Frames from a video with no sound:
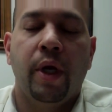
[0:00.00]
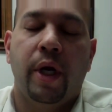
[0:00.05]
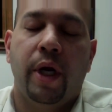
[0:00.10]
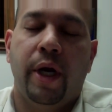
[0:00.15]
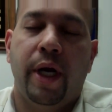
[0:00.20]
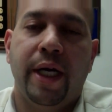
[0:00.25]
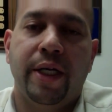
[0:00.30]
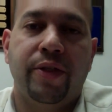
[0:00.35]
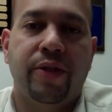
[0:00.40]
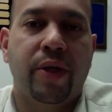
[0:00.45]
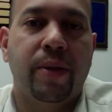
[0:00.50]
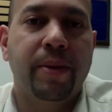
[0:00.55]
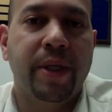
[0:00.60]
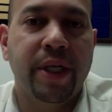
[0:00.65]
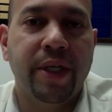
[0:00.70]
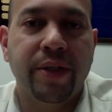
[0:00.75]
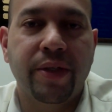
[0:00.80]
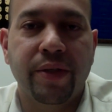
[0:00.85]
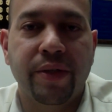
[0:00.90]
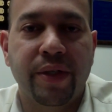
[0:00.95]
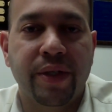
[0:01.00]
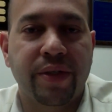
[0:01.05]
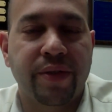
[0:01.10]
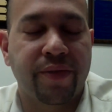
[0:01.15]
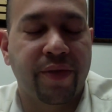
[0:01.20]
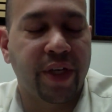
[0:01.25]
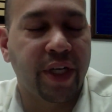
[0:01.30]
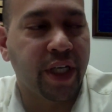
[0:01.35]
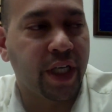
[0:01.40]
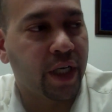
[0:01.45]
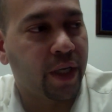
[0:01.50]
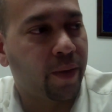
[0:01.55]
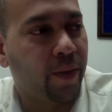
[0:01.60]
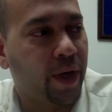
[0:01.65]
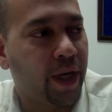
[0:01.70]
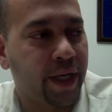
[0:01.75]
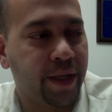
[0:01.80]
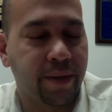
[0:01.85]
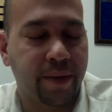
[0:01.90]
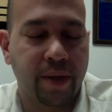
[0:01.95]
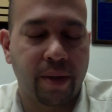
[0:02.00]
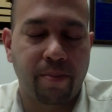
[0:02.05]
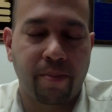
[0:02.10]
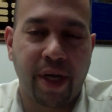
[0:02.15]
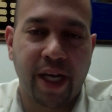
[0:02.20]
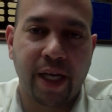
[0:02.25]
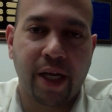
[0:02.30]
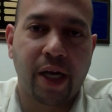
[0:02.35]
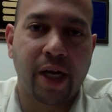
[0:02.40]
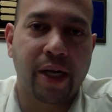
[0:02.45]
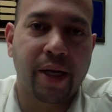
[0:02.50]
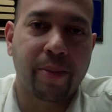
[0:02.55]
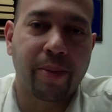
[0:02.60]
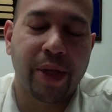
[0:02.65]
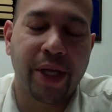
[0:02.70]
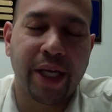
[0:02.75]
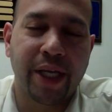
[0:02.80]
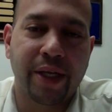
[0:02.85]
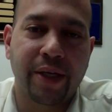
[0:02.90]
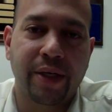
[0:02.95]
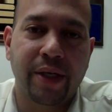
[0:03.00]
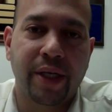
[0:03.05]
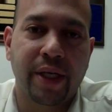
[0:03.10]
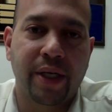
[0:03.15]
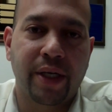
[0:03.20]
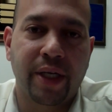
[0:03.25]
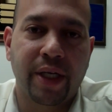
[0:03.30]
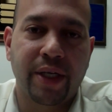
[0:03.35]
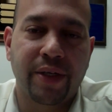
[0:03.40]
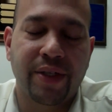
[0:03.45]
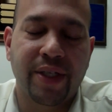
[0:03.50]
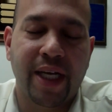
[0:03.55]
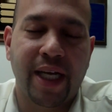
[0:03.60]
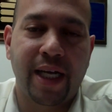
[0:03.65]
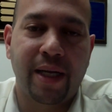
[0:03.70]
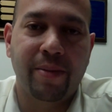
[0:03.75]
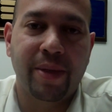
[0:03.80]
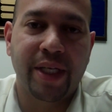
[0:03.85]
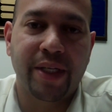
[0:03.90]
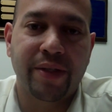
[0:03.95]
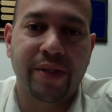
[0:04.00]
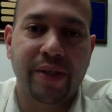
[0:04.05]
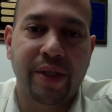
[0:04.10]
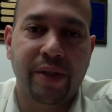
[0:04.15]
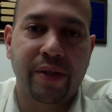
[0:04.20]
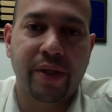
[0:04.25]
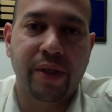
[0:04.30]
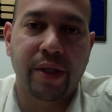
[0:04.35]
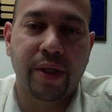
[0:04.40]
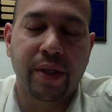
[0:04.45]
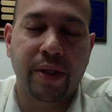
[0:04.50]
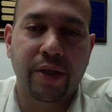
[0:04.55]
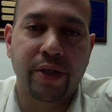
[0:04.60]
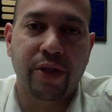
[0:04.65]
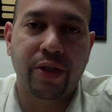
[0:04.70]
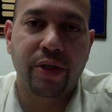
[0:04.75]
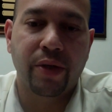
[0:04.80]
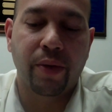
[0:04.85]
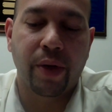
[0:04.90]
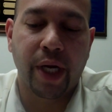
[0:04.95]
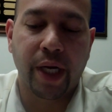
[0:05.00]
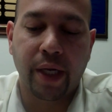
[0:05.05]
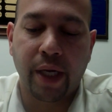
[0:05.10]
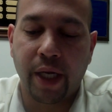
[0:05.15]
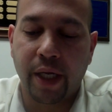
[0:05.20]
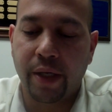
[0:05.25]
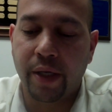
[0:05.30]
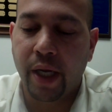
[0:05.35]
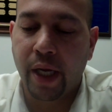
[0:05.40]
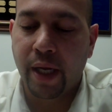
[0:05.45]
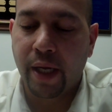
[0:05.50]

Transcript: All right, so I'm going to do this video on Mike Huckabee and his comments at the shooting and